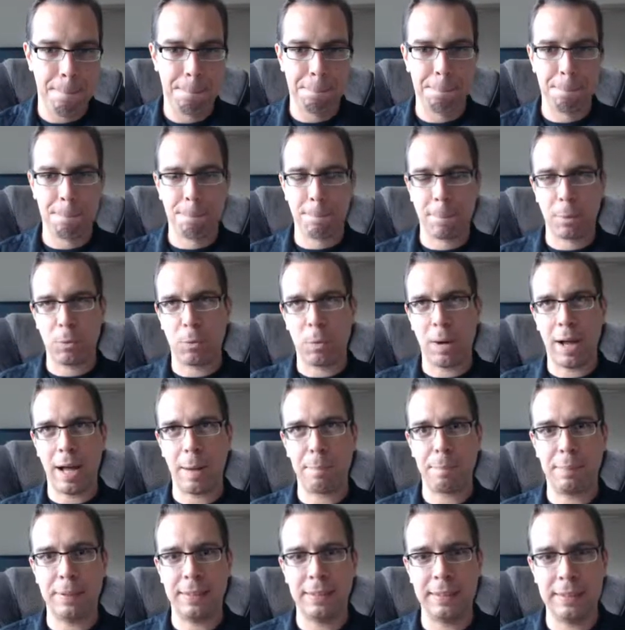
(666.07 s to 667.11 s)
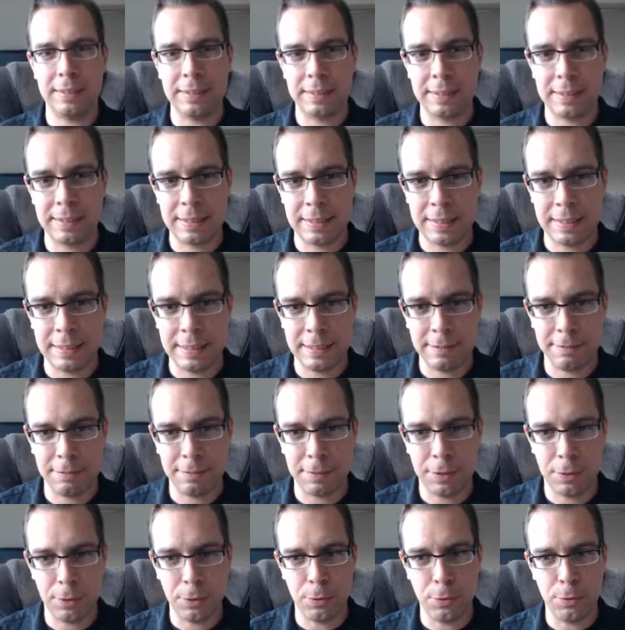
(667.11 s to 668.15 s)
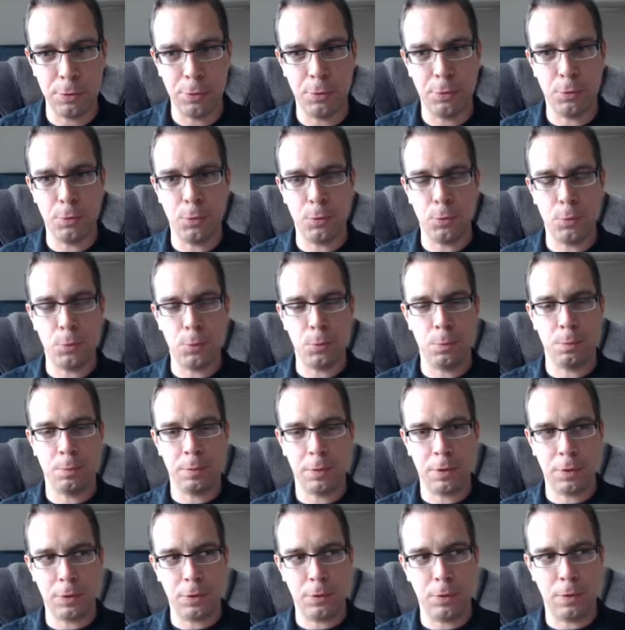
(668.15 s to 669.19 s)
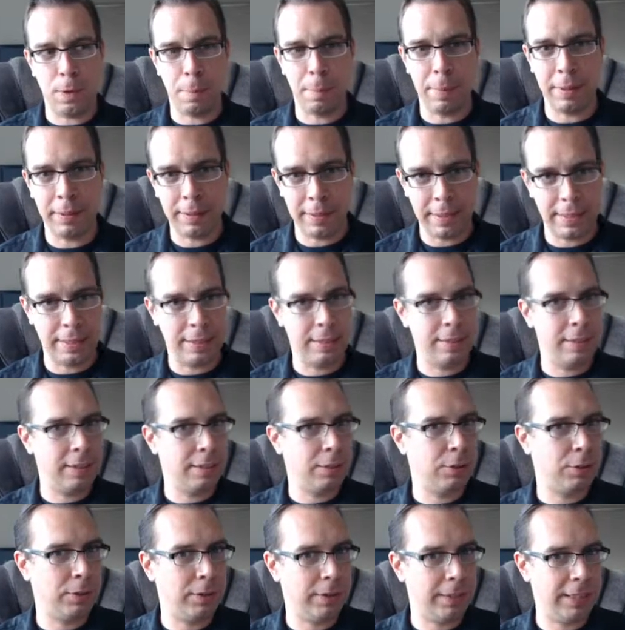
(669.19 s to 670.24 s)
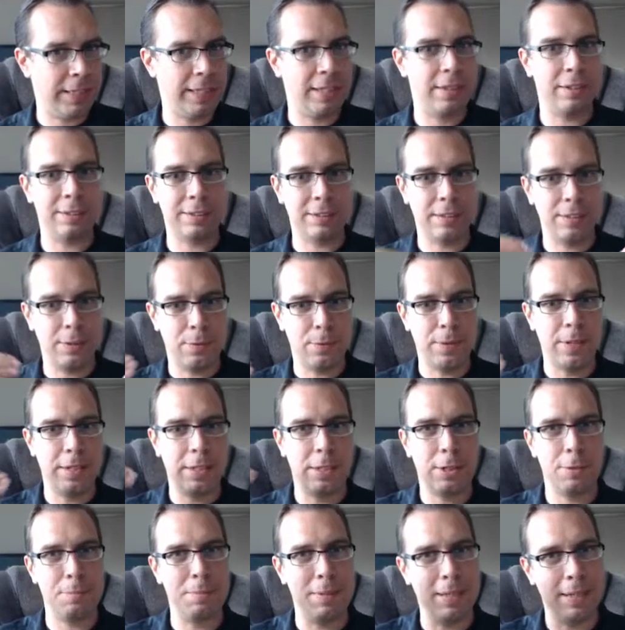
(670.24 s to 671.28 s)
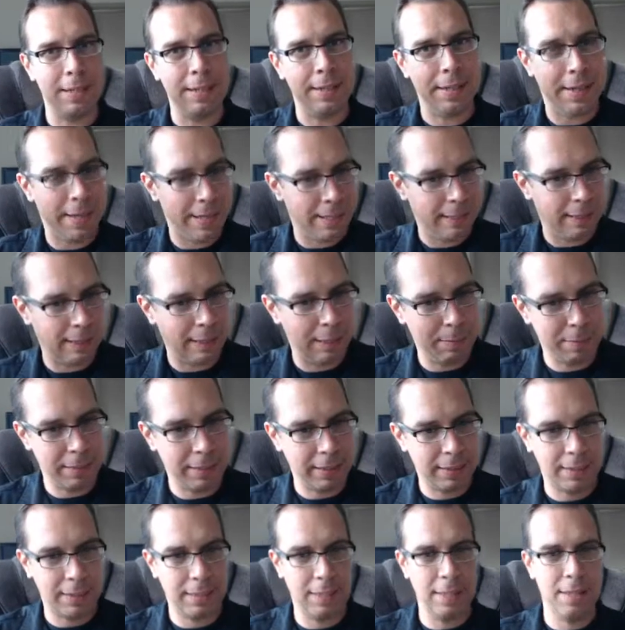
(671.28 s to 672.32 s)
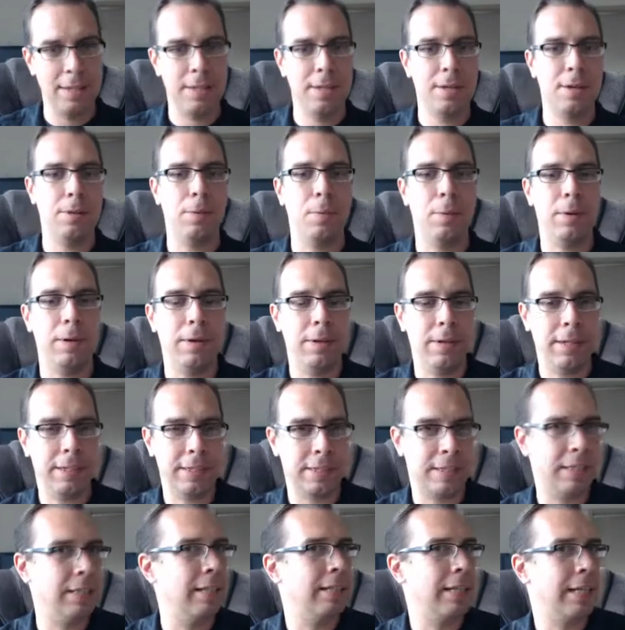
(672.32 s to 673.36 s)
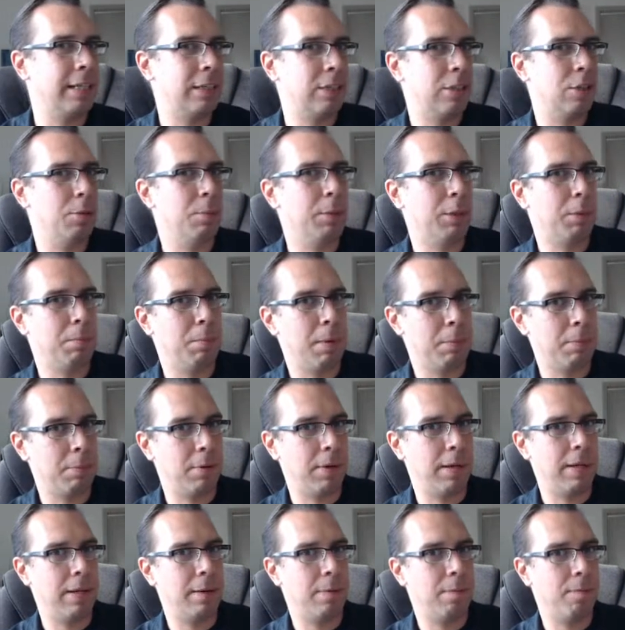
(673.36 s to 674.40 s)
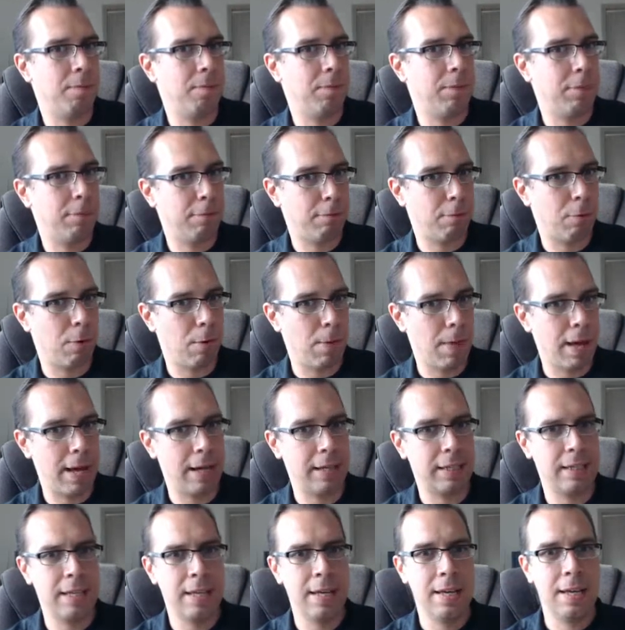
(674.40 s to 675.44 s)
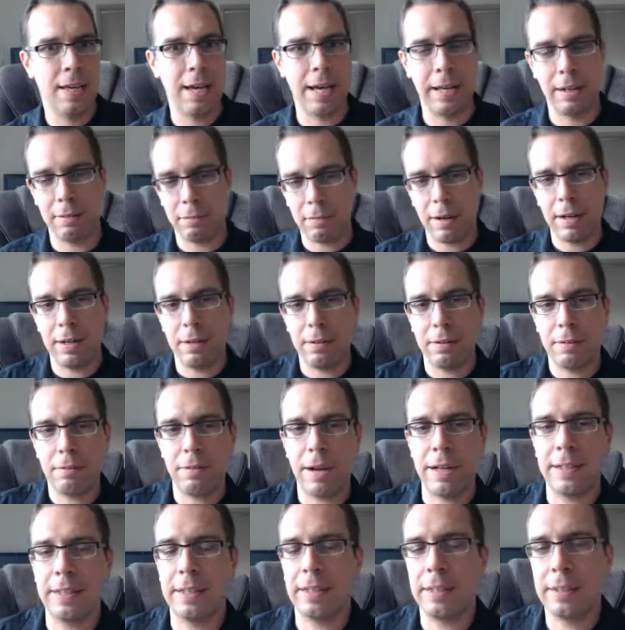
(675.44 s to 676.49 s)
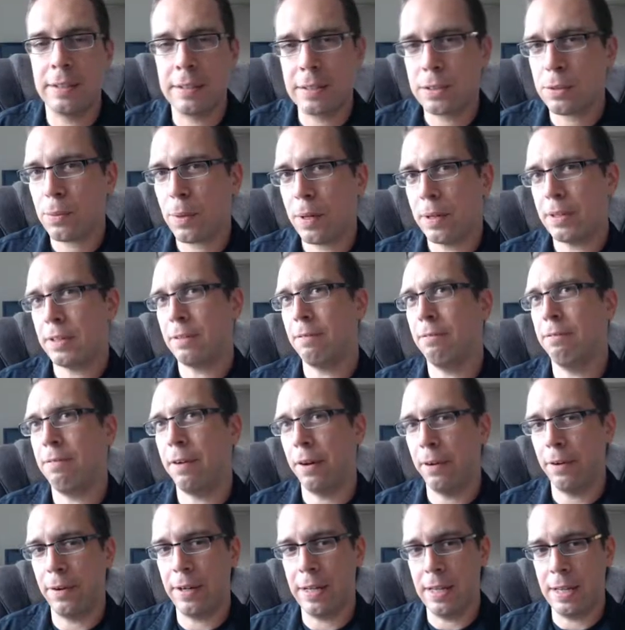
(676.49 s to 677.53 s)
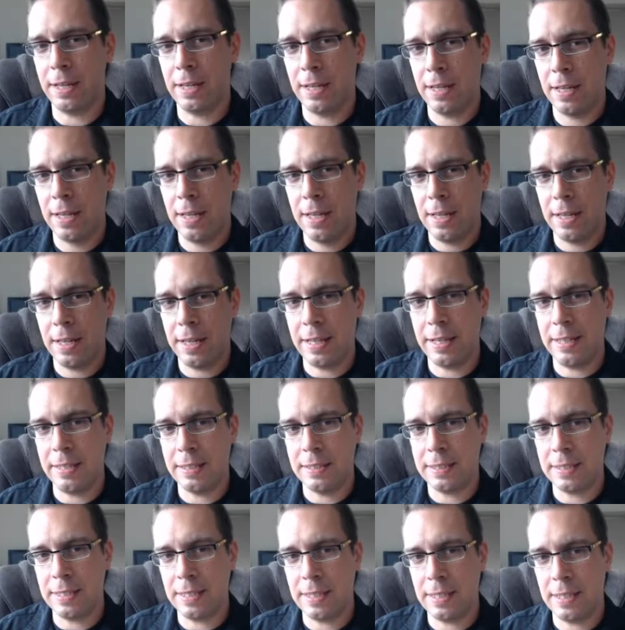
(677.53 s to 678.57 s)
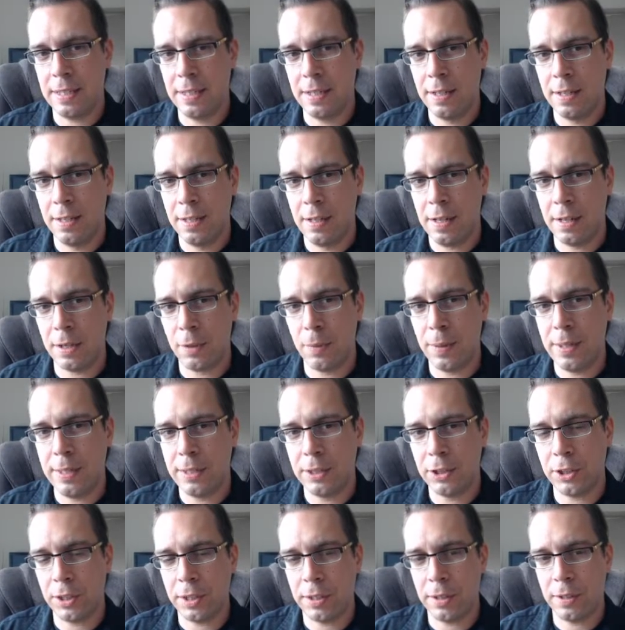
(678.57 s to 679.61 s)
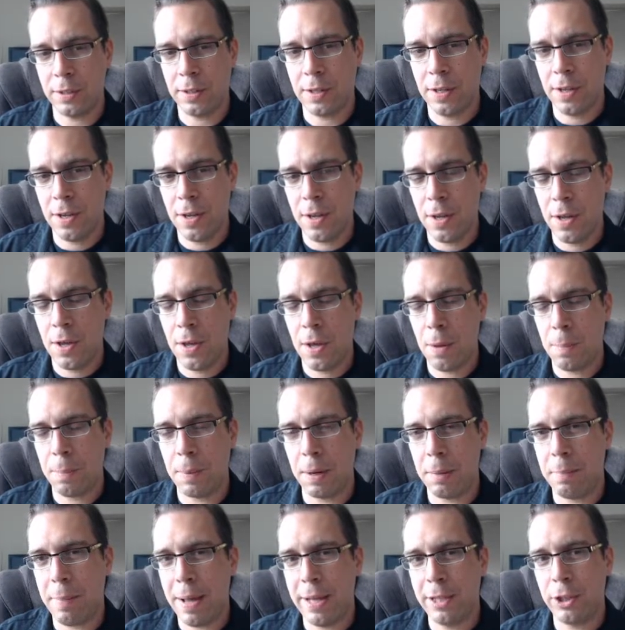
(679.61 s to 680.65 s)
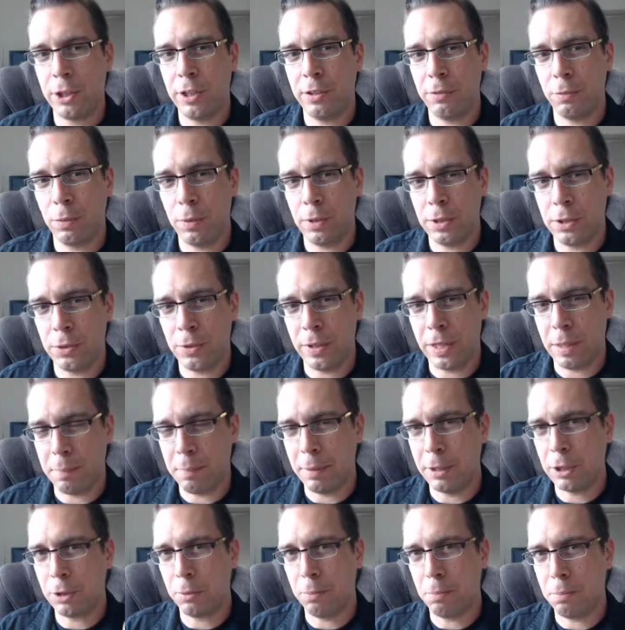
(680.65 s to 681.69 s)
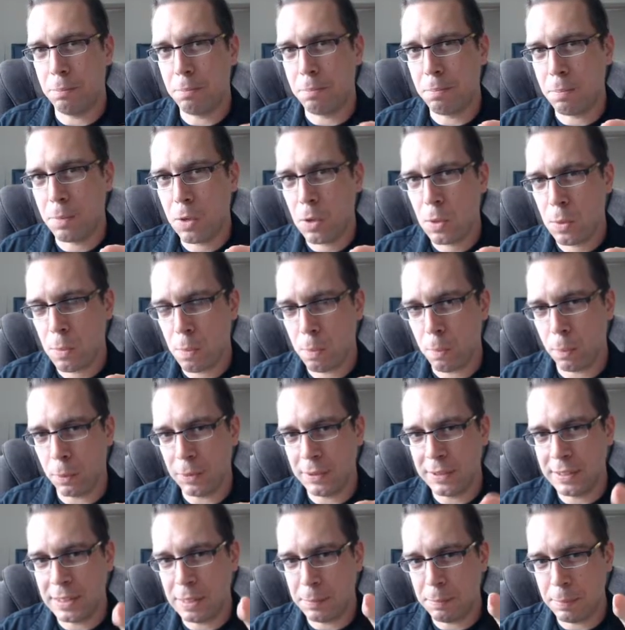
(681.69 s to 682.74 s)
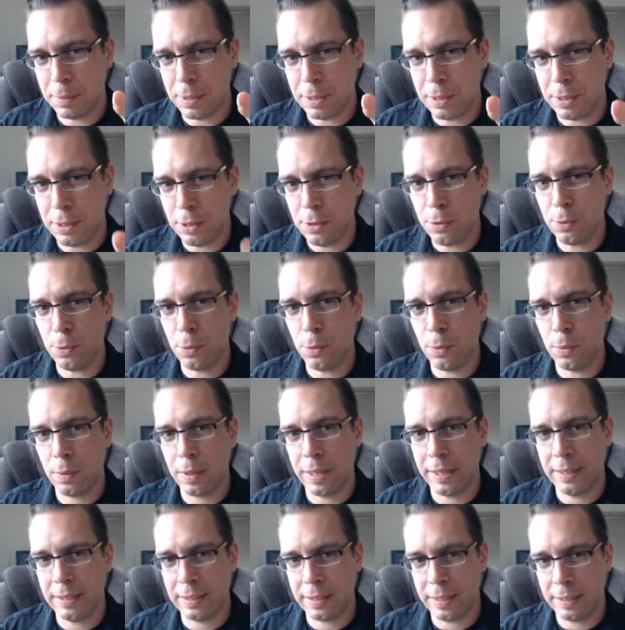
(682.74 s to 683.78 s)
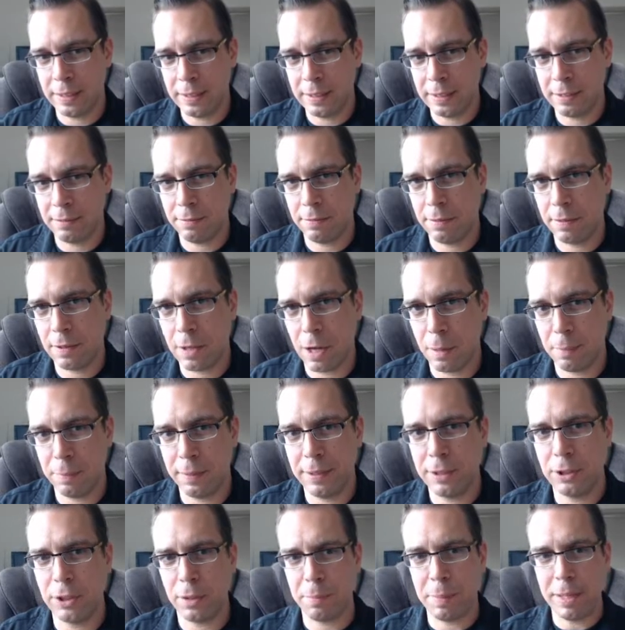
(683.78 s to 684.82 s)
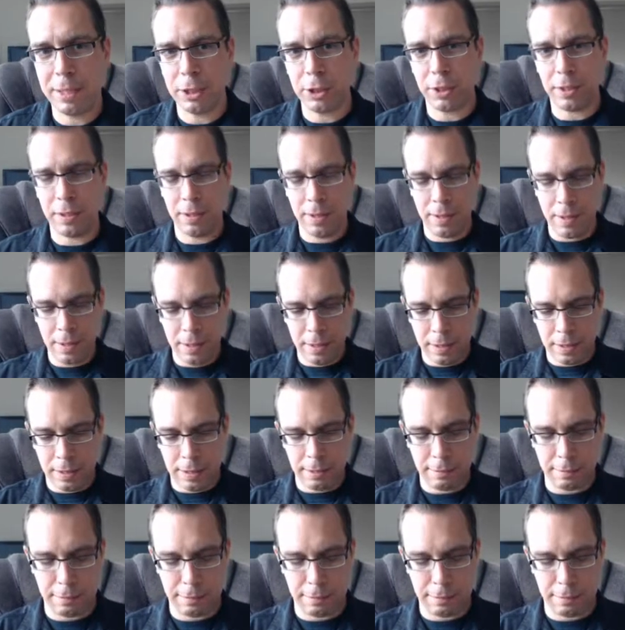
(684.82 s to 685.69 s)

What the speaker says: What happens if you do 1 billion, 1 trillion? There's going to be a limit where it's going to take too much memory for that. And granted, the square is a very easy equation. But imagine if we were doing a much more CPU intensive compilation. Imagine if